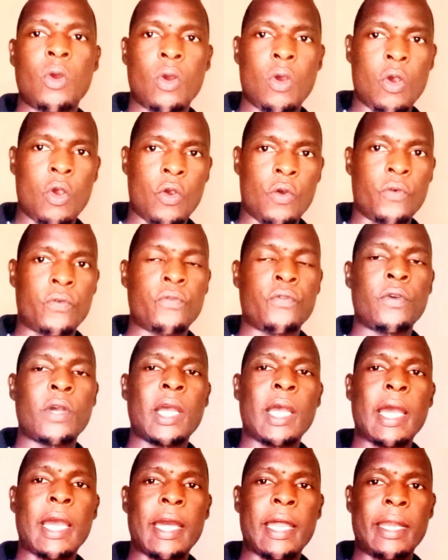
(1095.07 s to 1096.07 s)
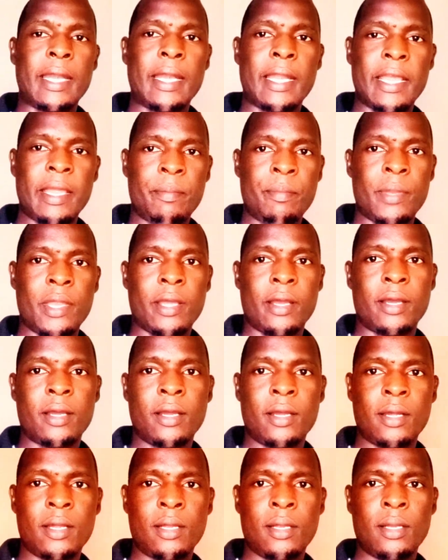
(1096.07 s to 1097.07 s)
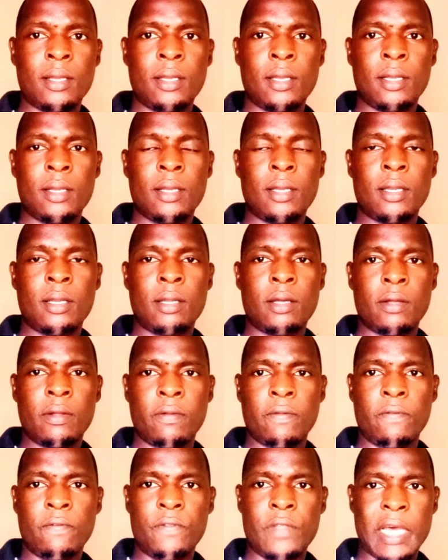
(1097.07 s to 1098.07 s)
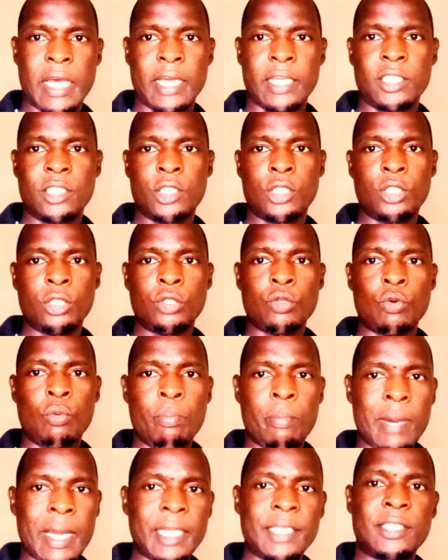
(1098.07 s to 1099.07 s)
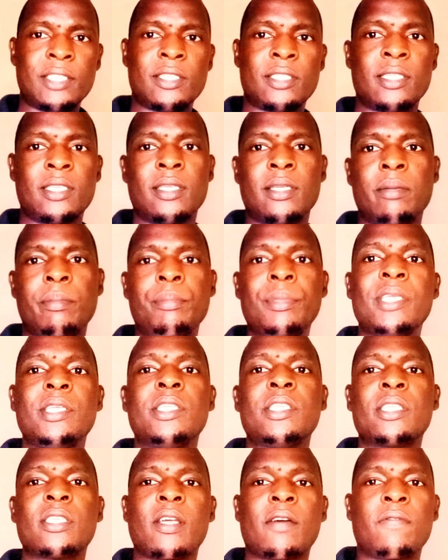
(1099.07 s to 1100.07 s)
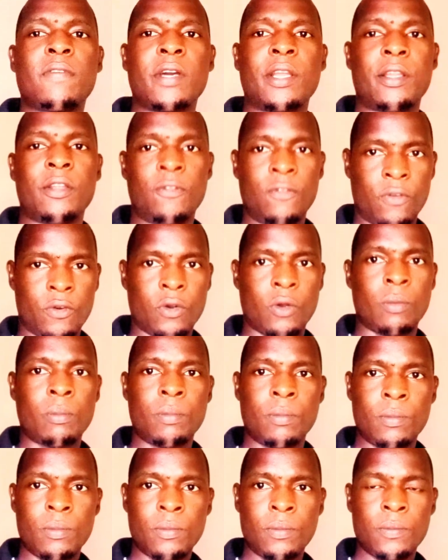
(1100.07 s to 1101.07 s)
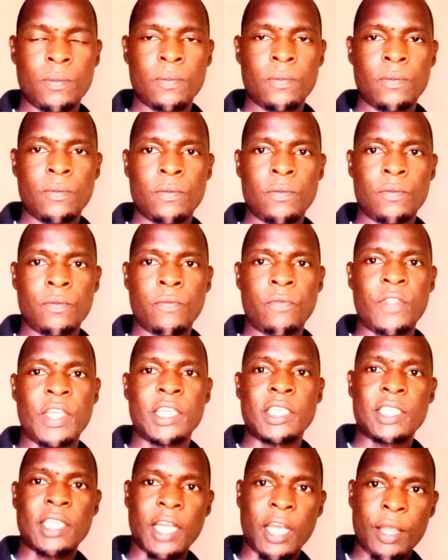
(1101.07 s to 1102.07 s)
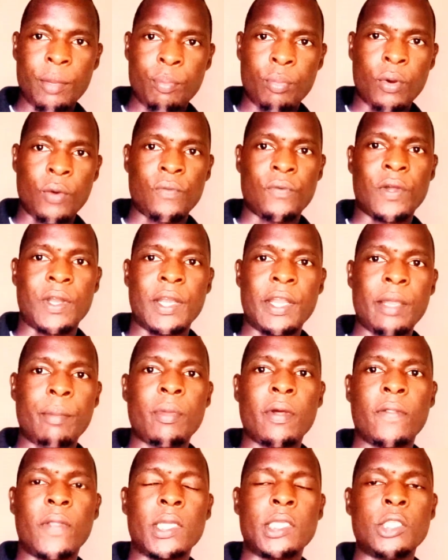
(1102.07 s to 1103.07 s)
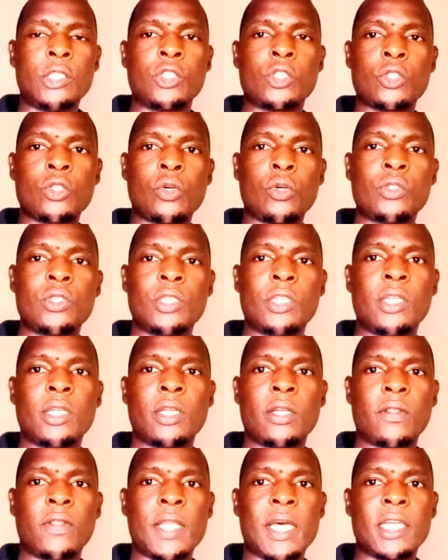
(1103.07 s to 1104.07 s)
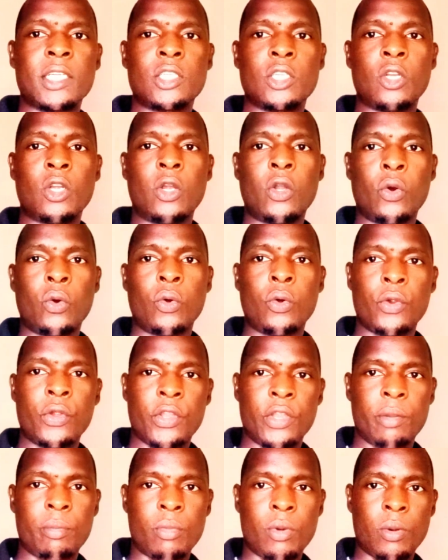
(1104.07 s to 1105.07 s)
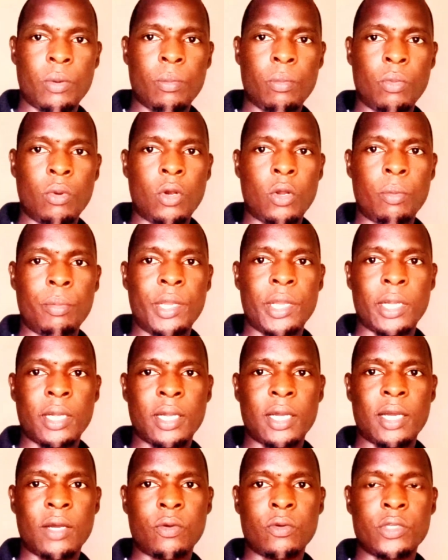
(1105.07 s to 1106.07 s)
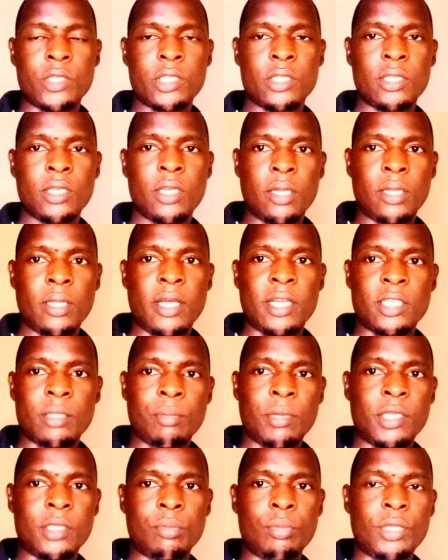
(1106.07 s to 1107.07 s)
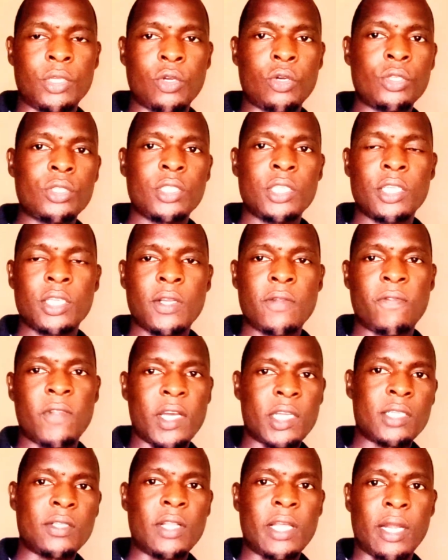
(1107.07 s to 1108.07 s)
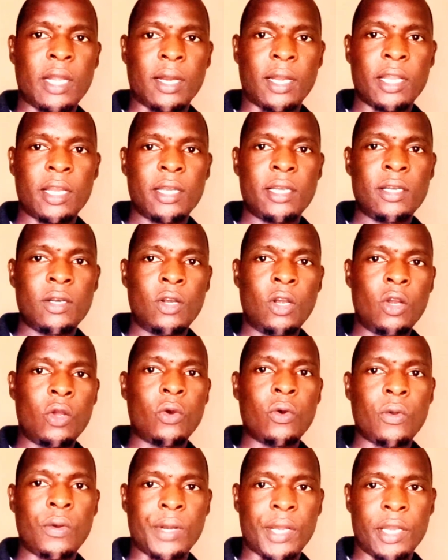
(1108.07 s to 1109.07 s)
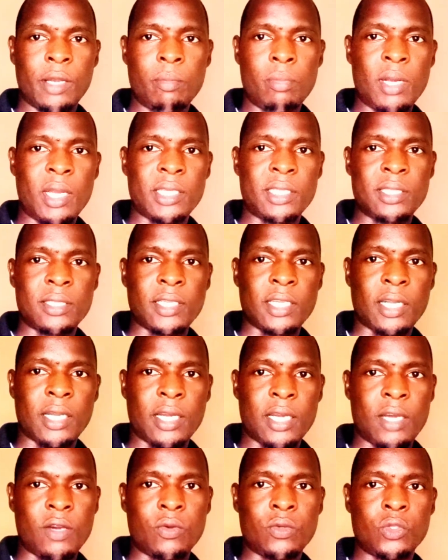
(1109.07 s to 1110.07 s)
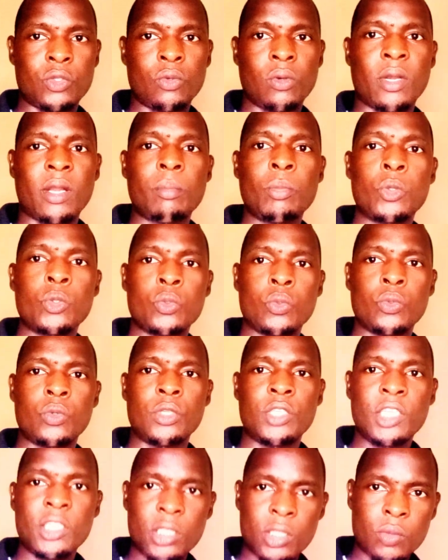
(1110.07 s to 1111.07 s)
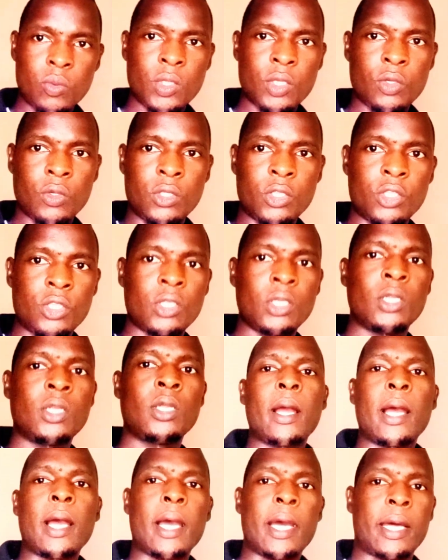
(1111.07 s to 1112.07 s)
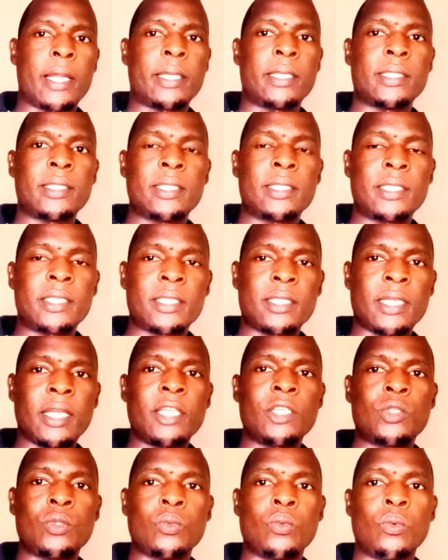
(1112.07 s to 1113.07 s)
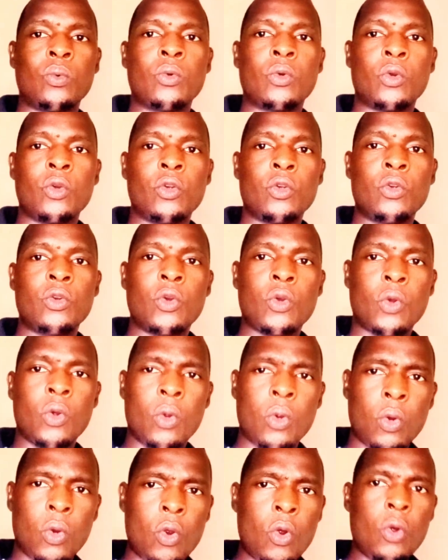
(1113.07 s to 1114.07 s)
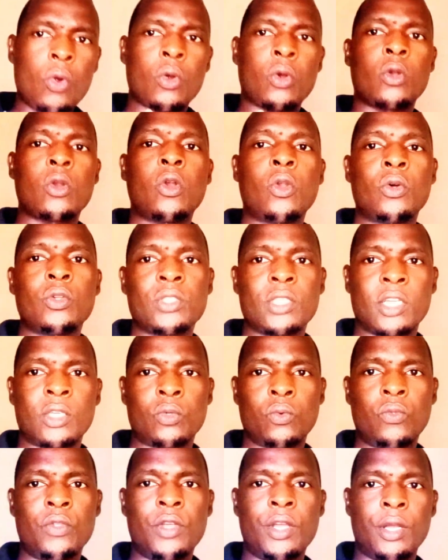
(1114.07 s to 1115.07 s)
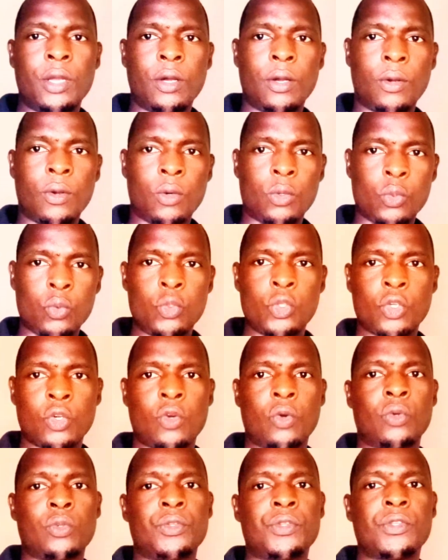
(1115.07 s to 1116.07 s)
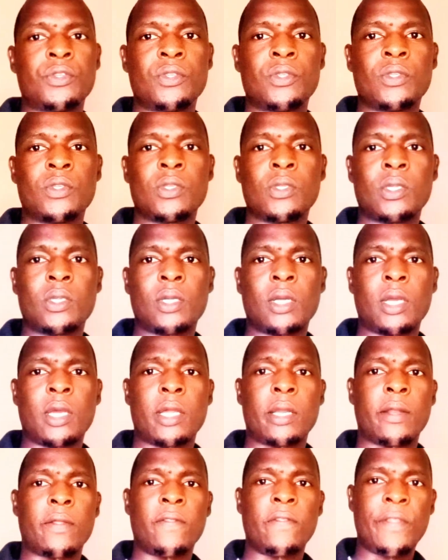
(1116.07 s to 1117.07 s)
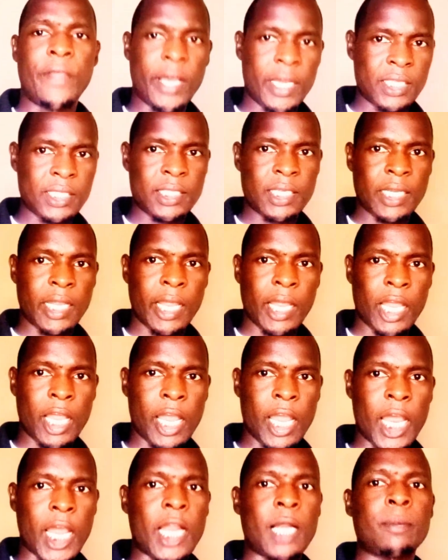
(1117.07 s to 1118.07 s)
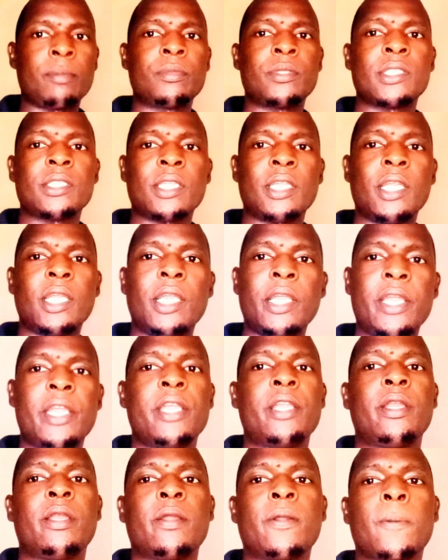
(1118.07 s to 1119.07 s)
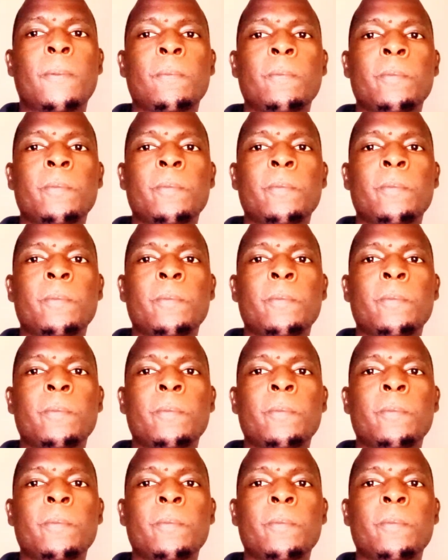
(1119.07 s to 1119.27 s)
of anemia that you might be suffering from. The type of anemia that is causing that low hemoglobin count, that might be causing that the low red blood cell count. You're able to distinguish and try to go closer to the root cause, and that helps in